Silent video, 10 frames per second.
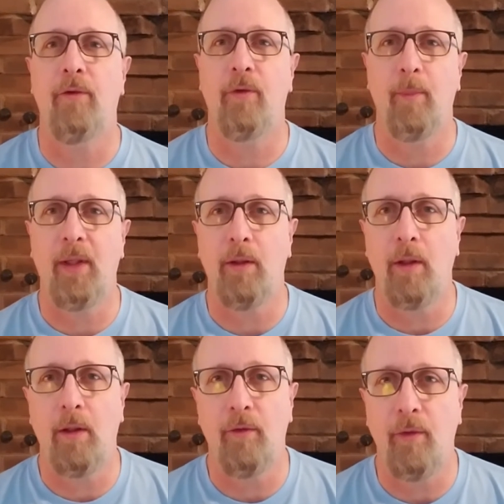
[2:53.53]
submit to
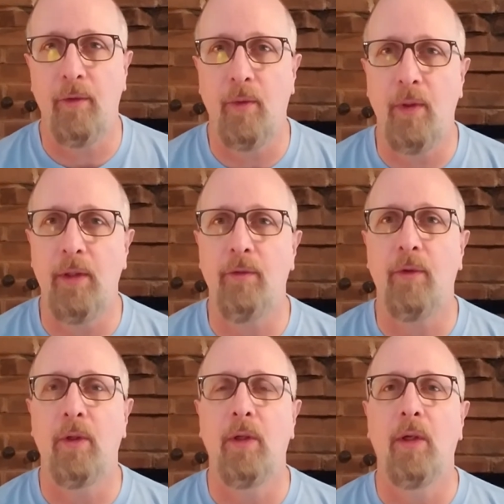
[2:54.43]
those
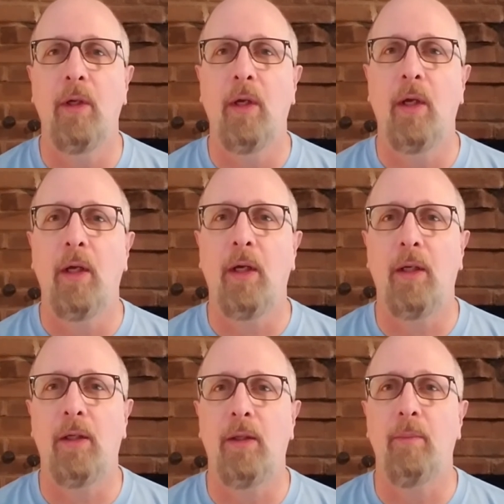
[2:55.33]
authorities
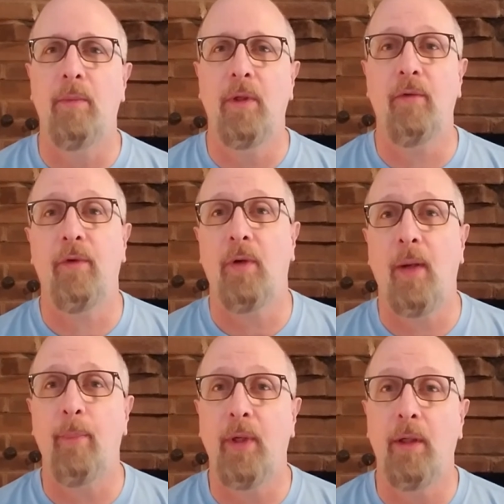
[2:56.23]
if they're
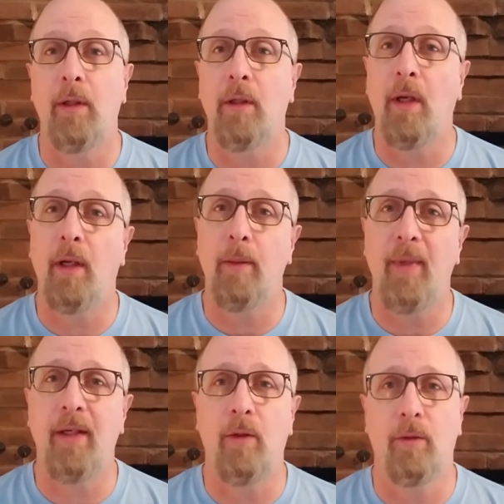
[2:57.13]
operating in a godly
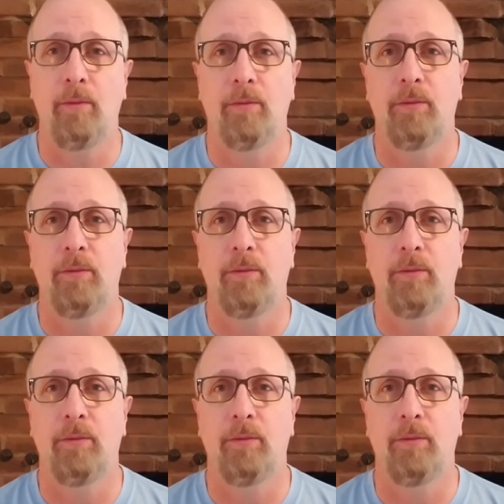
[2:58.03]
manner.